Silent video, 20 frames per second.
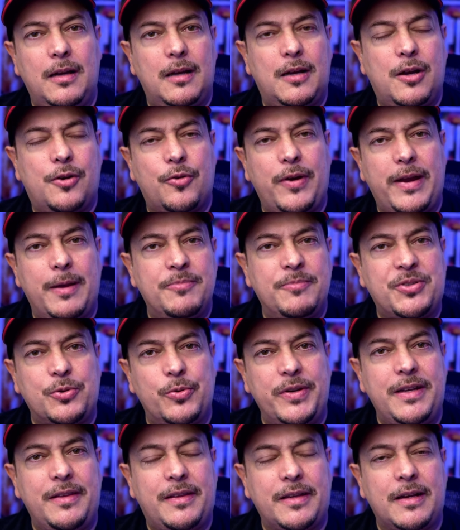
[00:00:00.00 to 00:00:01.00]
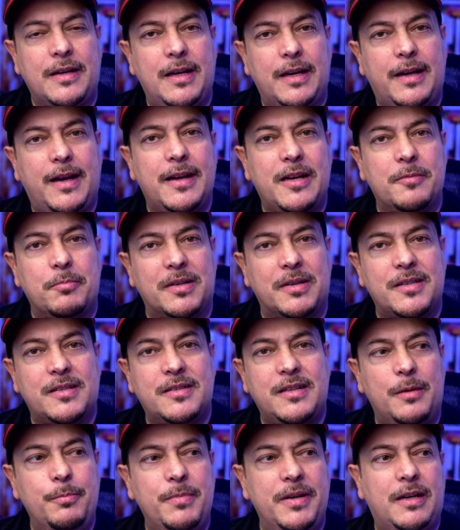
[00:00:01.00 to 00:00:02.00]
cramps or anything like that in my
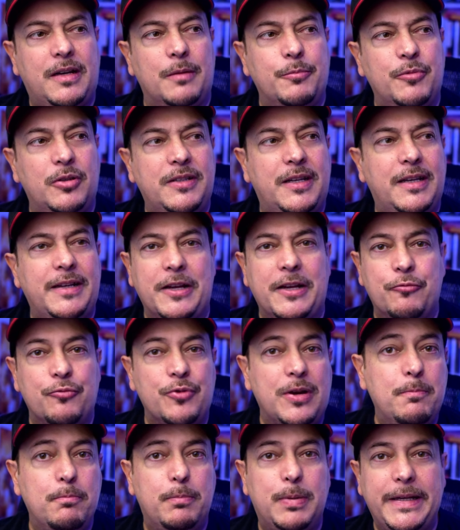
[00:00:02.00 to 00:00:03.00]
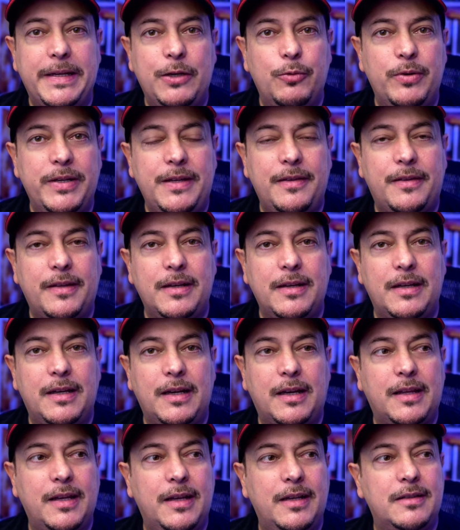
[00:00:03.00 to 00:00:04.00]
stomach. I'm not getting rumbling or anything
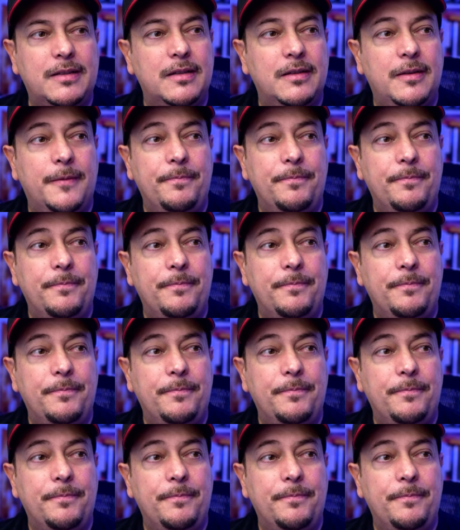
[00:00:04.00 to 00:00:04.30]
like that.